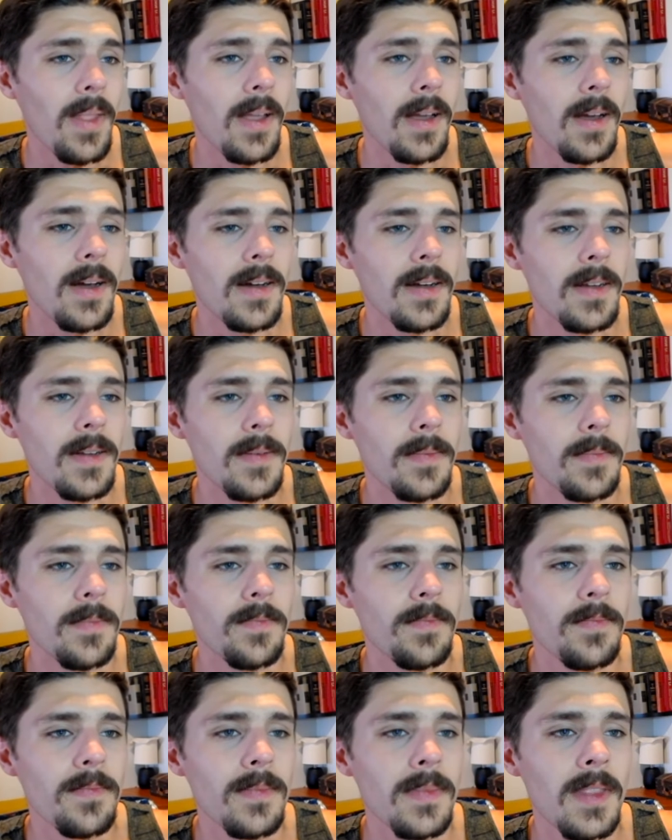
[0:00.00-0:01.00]

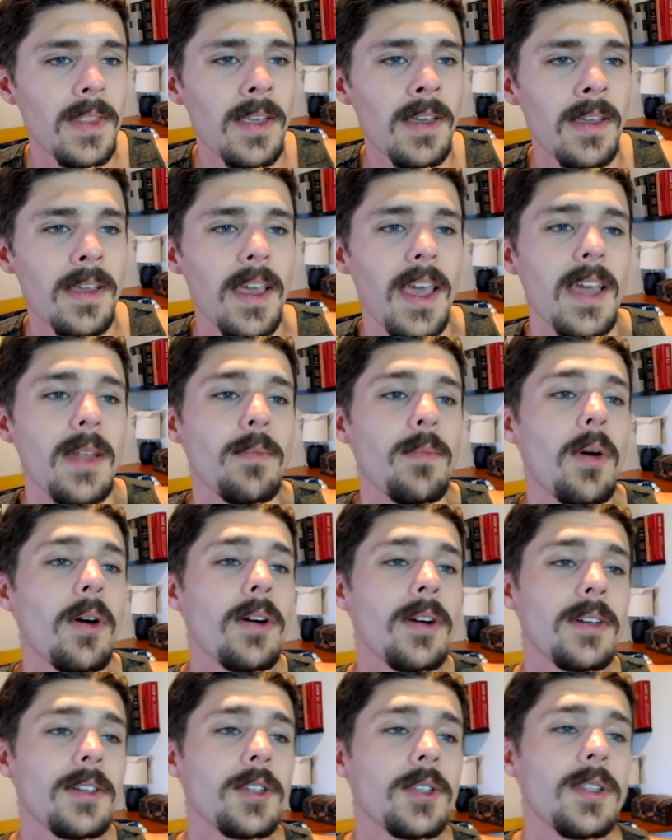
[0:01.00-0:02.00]
In
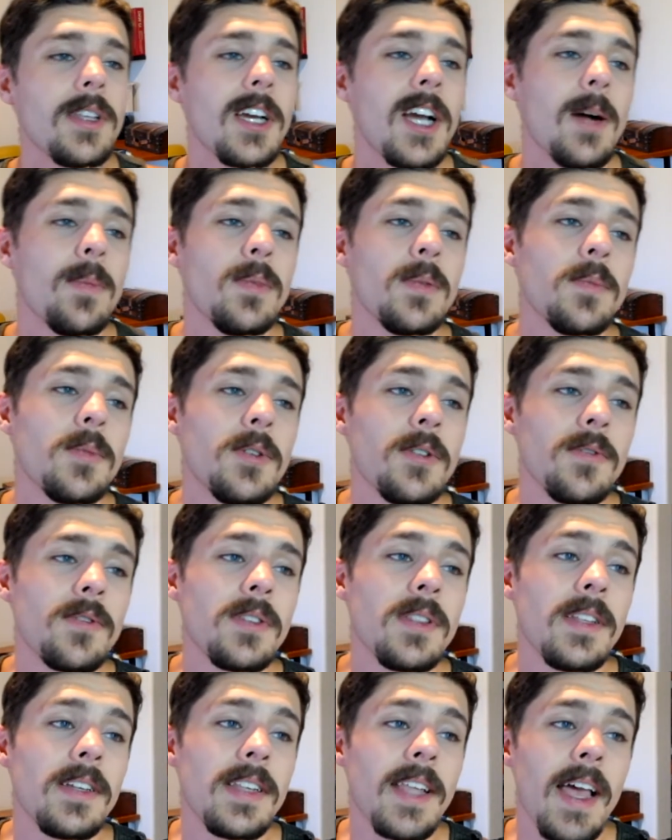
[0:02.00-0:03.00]
March, the couple
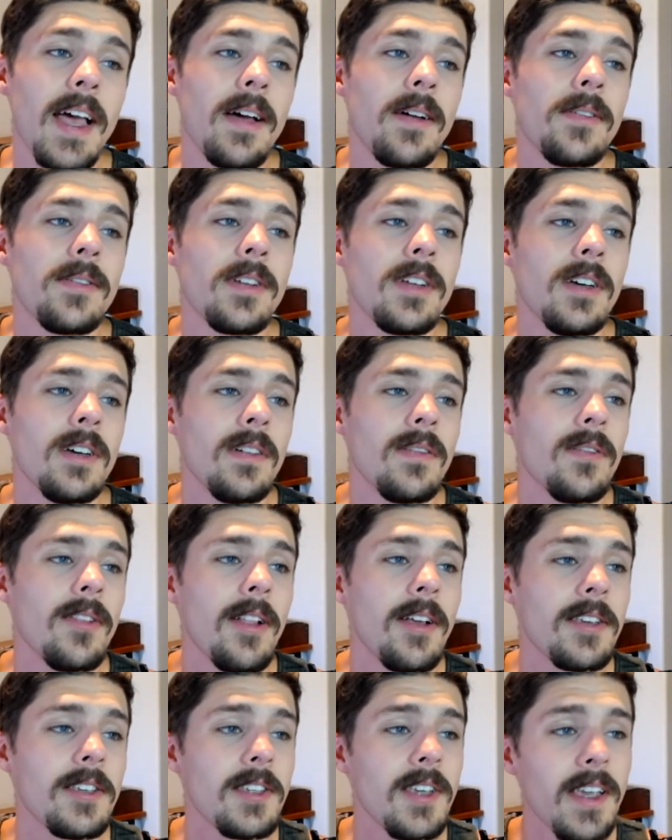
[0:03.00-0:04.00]
moves to the town of
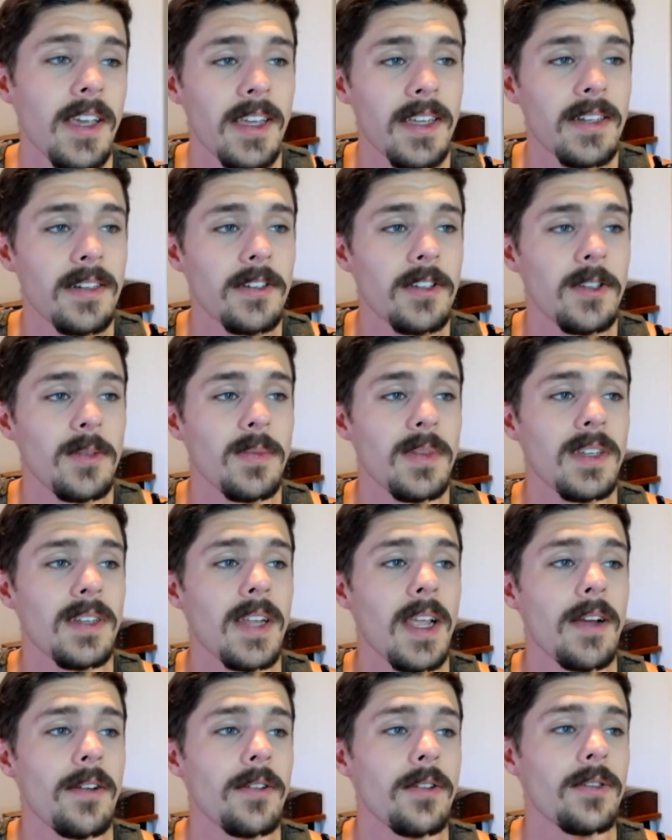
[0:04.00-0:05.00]
Lausanne to be
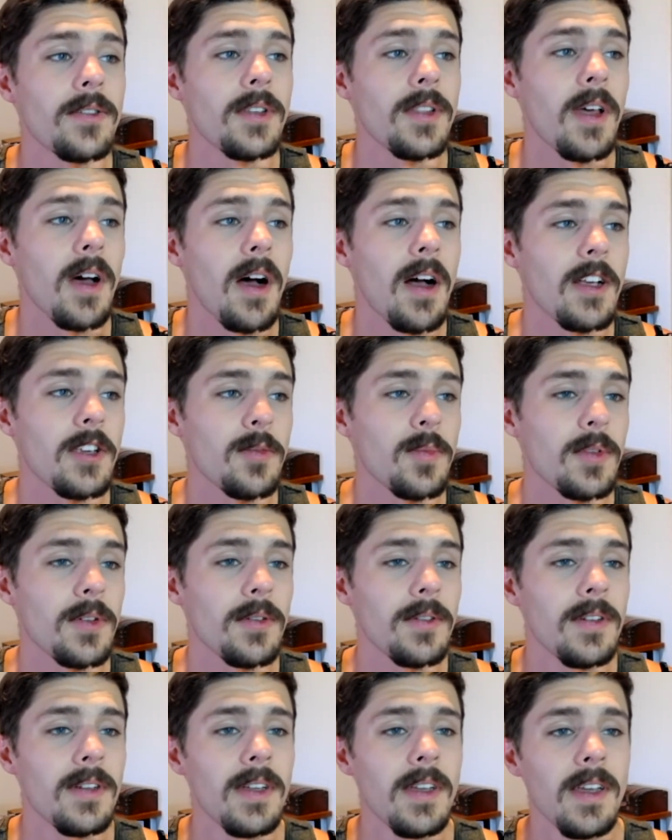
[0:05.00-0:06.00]
nearer to the
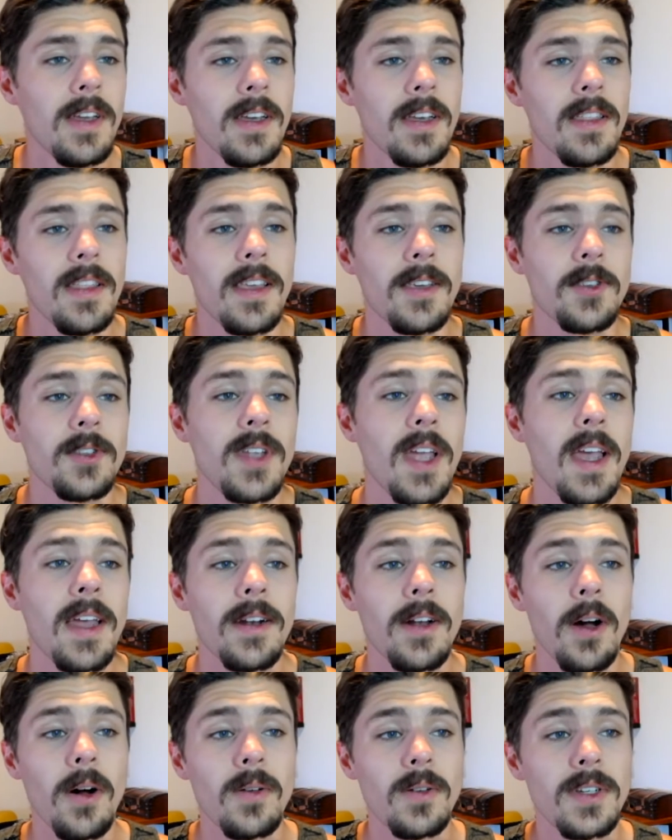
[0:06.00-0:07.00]
hospital. They stay
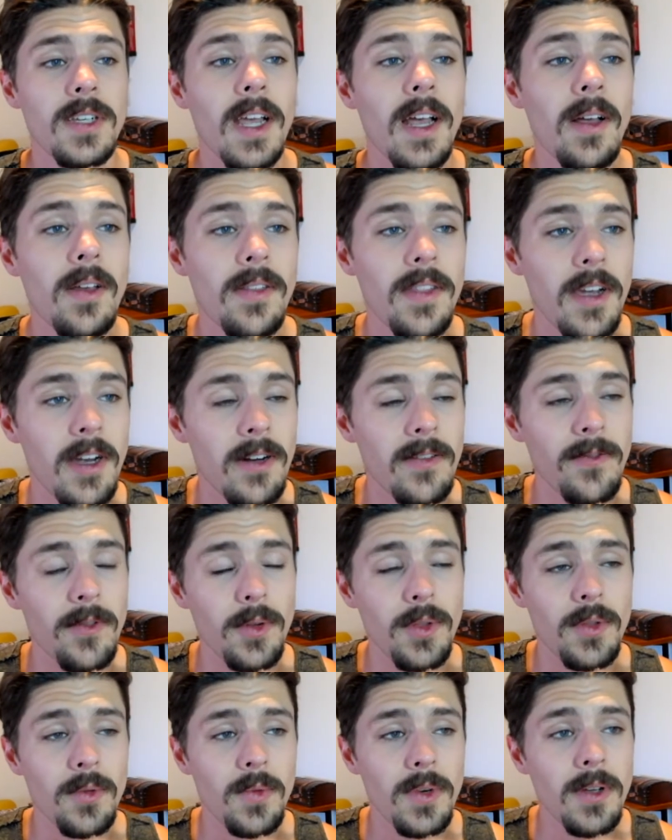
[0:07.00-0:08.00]
in a hotel there for
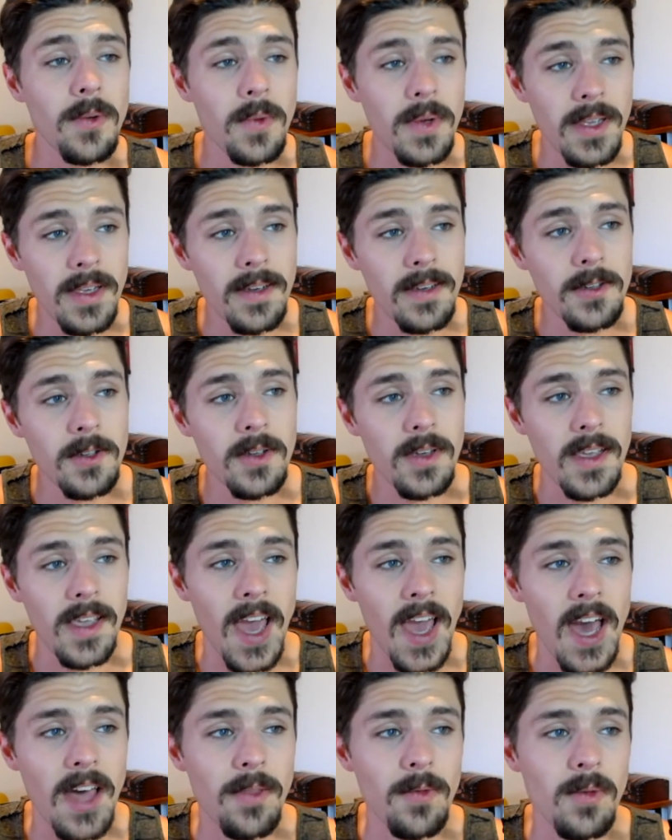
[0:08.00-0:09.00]
3 weeks, and
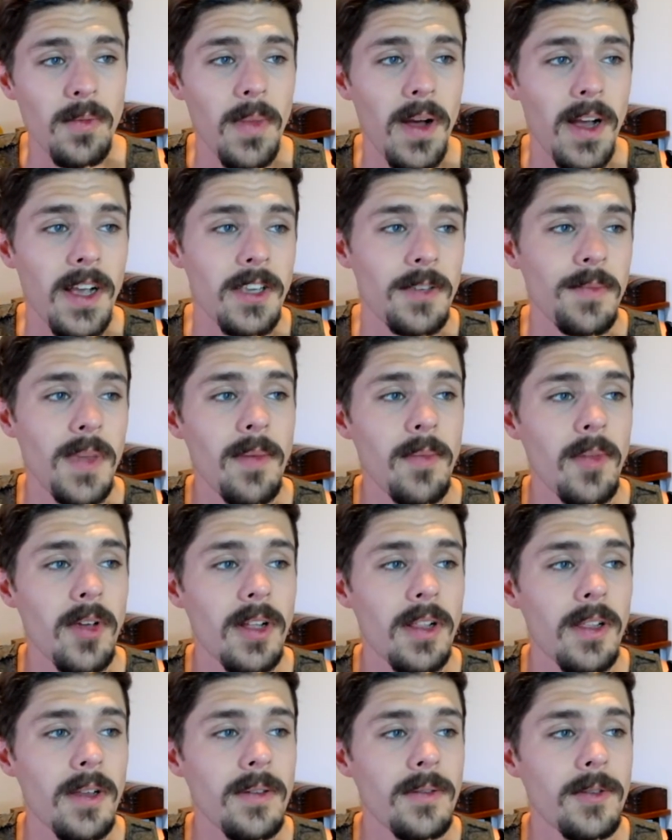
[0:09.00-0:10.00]
Catherine buys baby
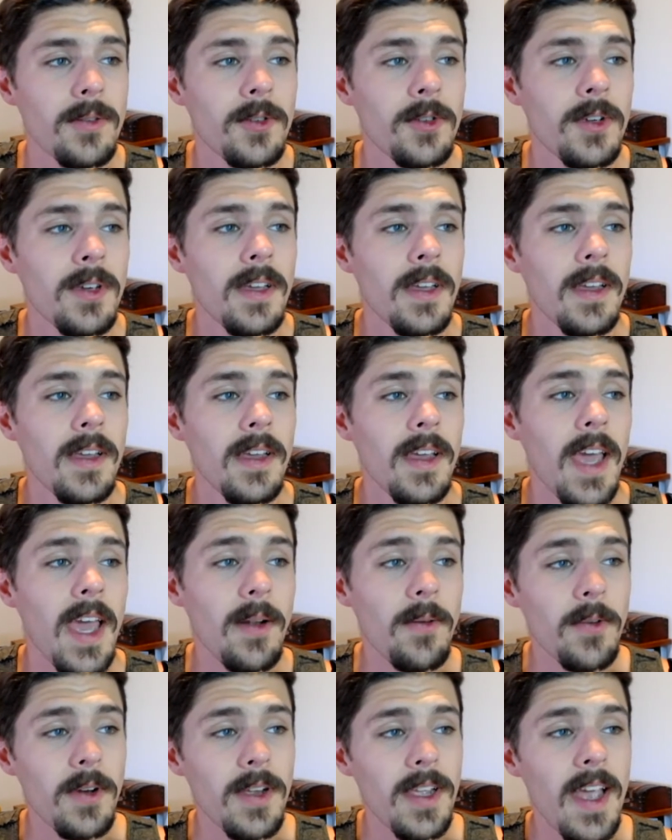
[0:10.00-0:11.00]
clothes.
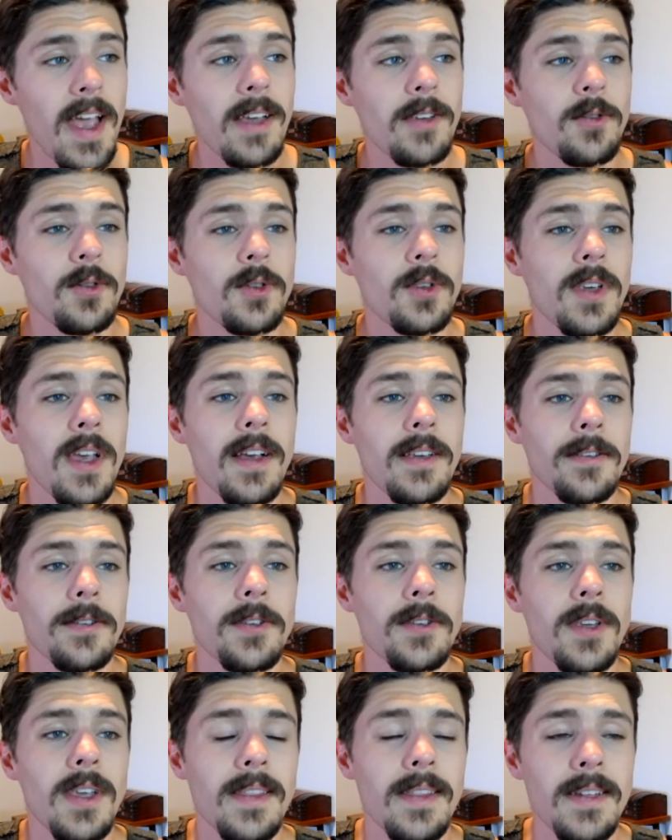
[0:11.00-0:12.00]
Henry
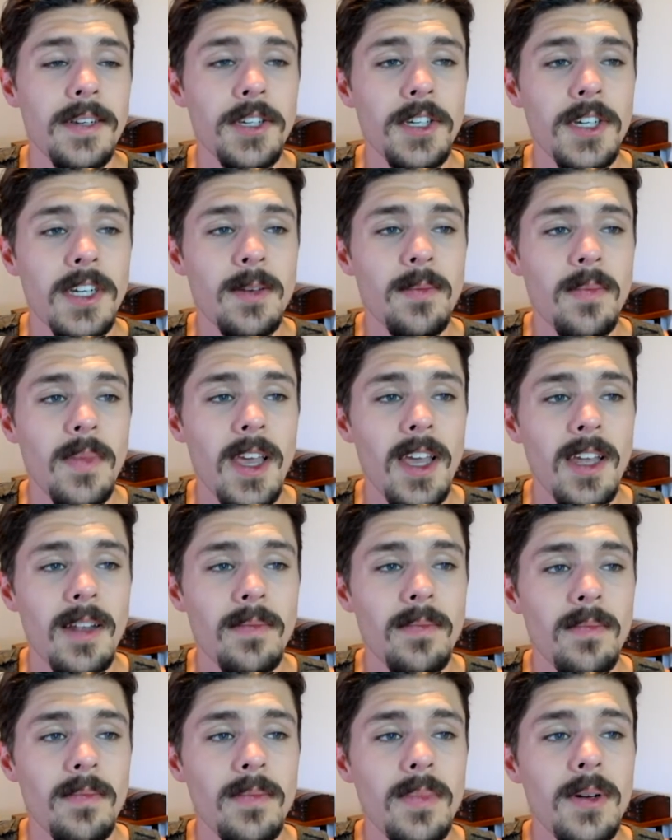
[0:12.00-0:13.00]
exercises in the gym,
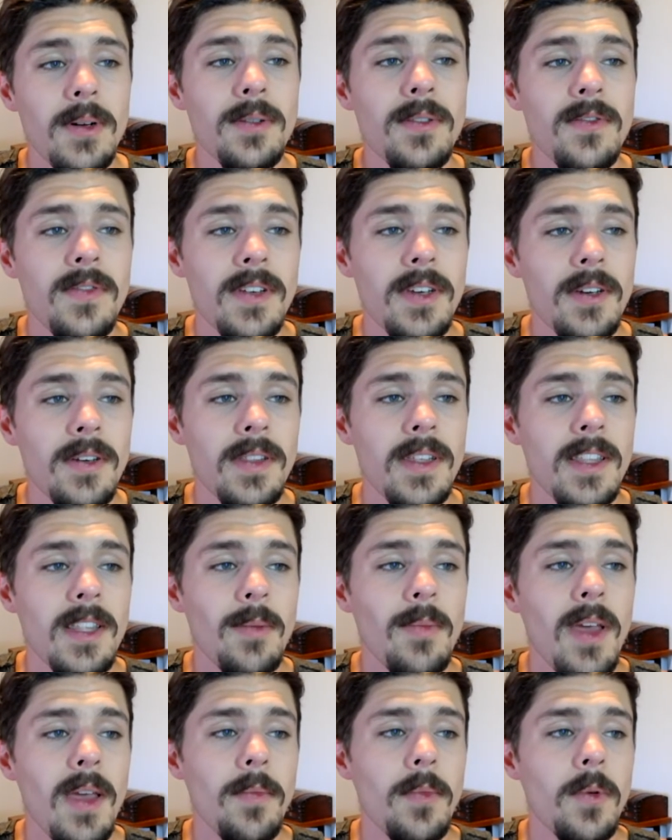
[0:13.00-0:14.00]
and both feel that
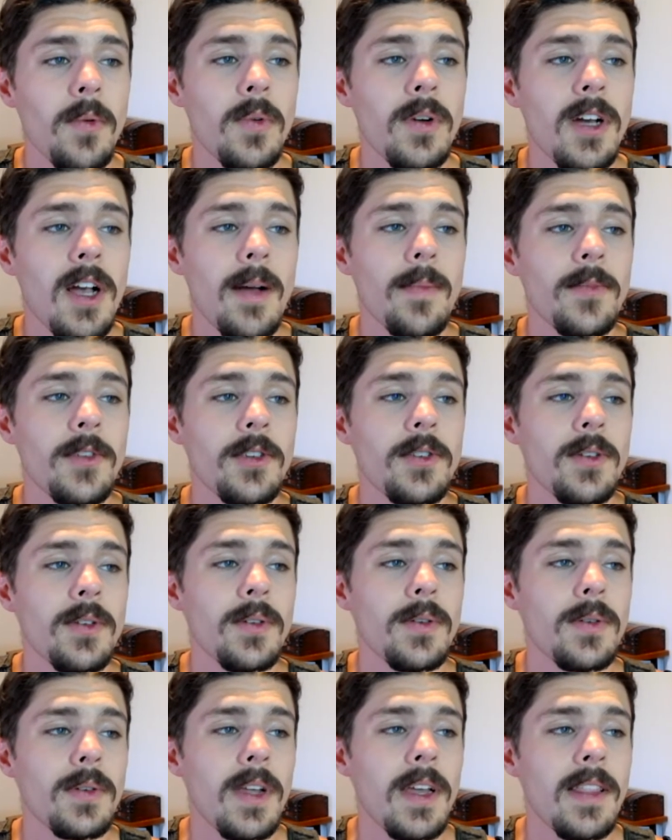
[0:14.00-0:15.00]
the baby will come
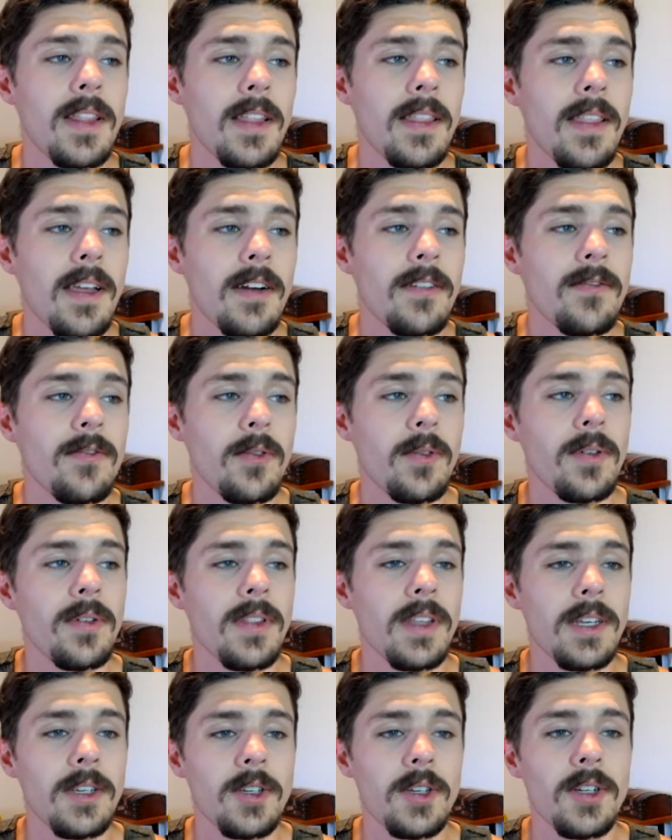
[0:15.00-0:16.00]
soon, and that therefore
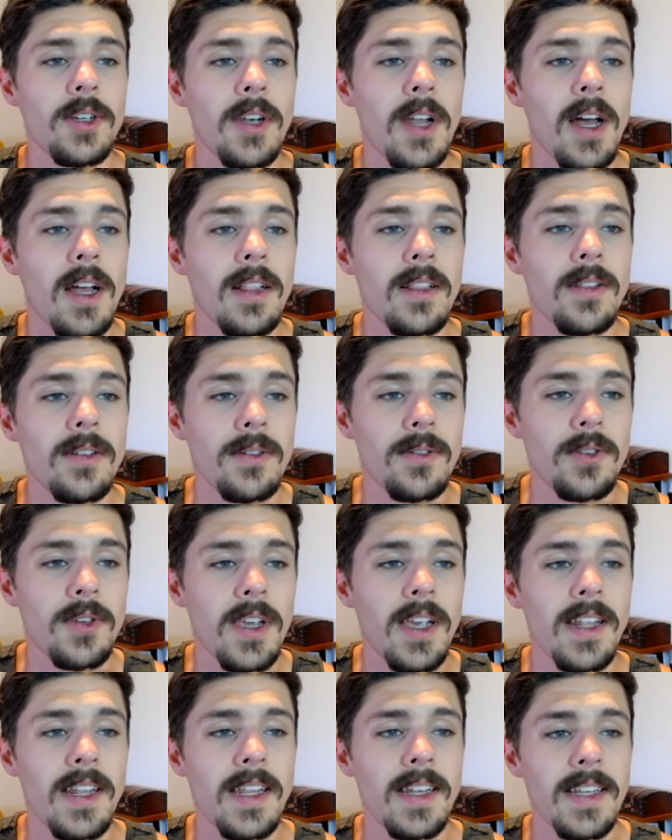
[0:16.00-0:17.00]
they should not lose
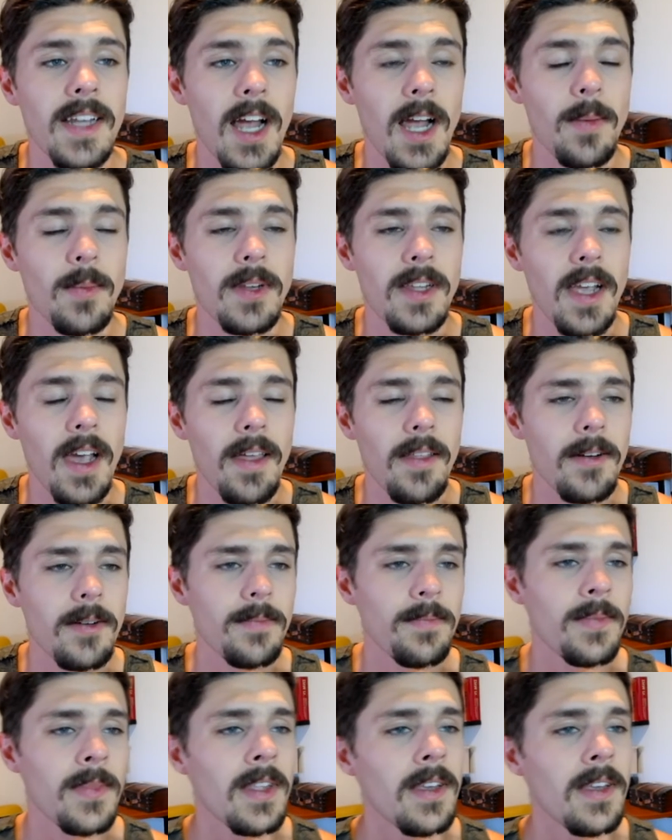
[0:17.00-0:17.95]
any time together.